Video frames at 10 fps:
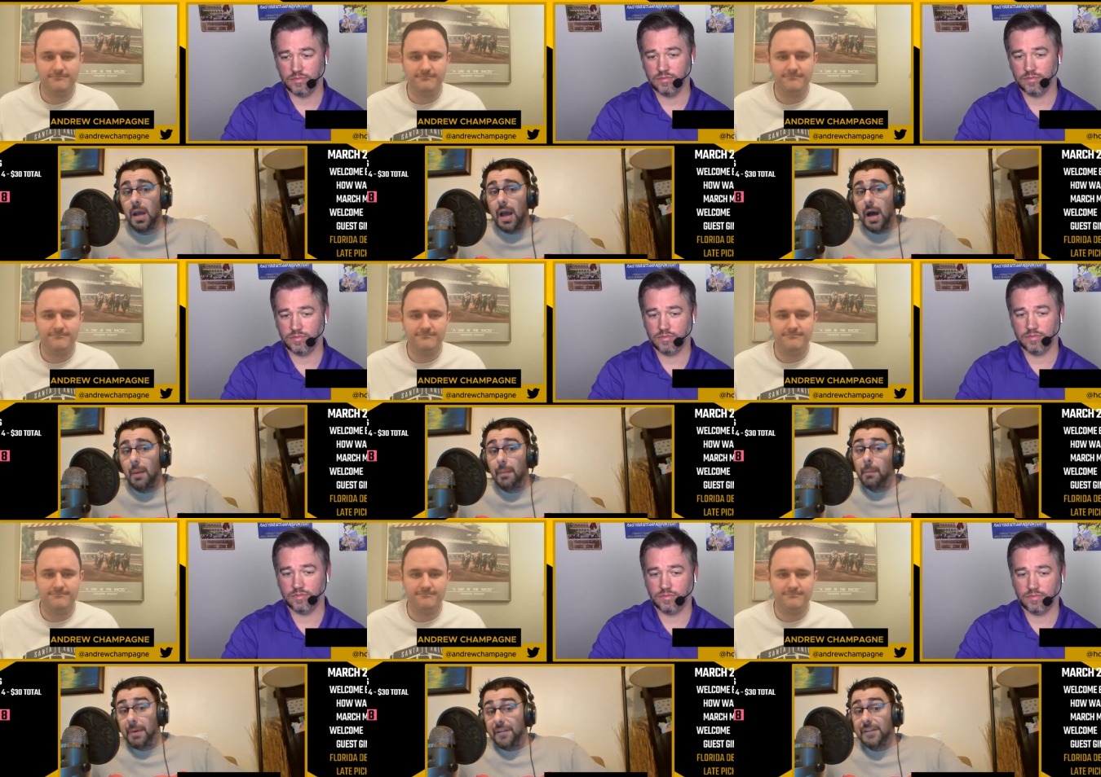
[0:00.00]
Speaker 1: Um,
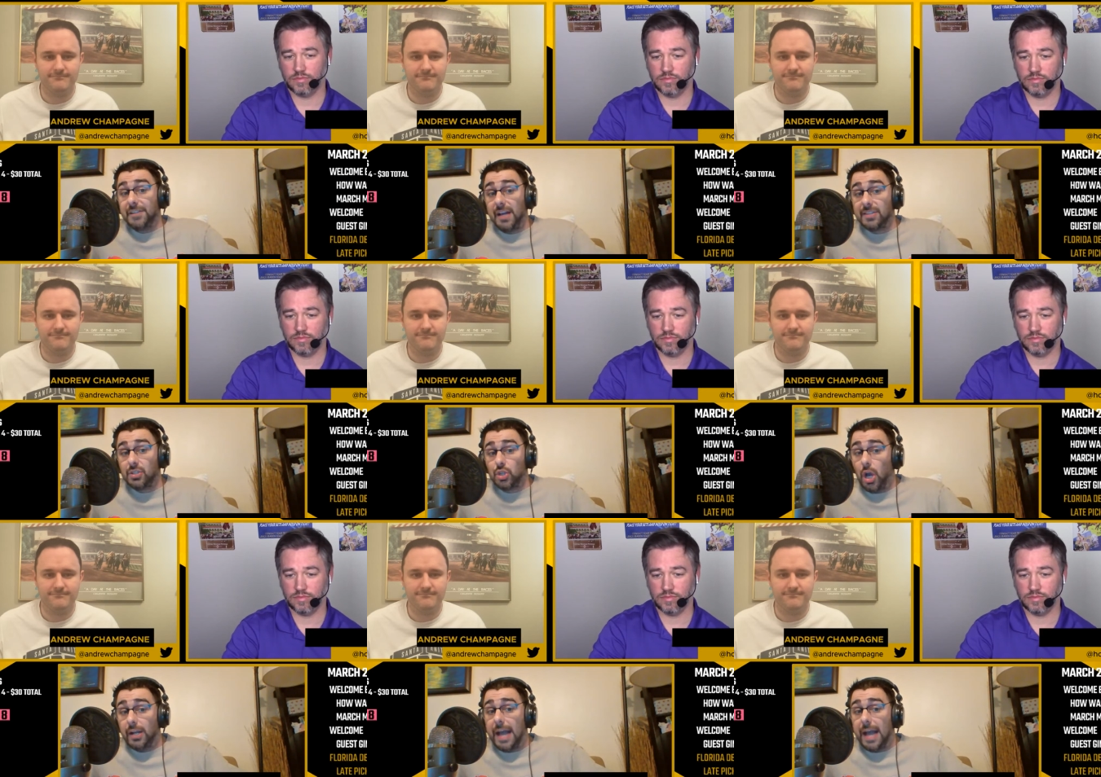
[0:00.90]
but if it does chalk